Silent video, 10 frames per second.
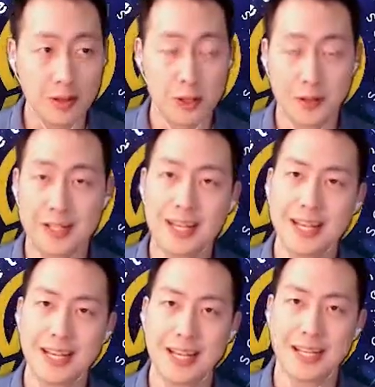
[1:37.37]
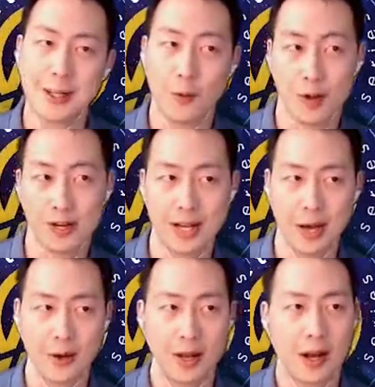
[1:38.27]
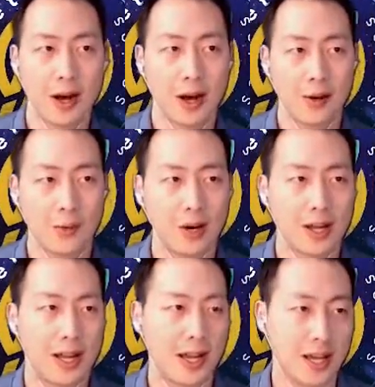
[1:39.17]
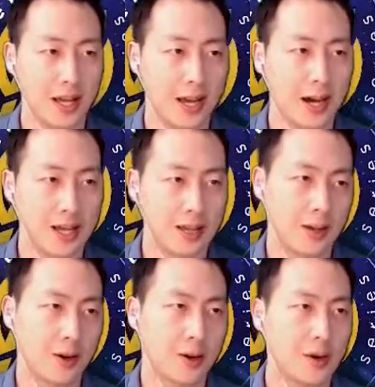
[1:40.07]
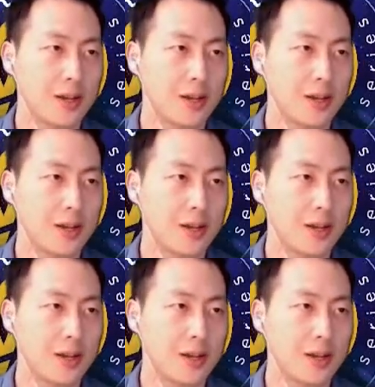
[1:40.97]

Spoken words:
So let's kind of get the rundown on what a IEO